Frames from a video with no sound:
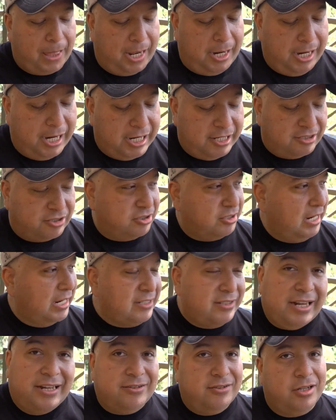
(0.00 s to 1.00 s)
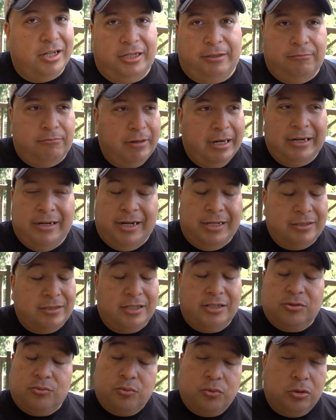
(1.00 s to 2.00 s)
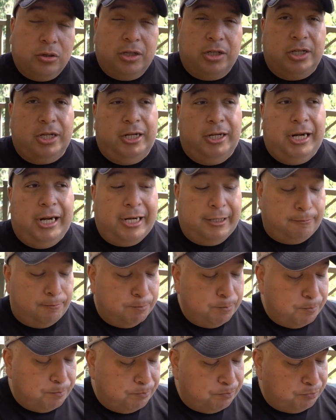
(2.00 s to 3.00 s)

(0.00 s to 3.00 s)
still tastes good. It tastes good. It, it, it's really good. Um, I don't like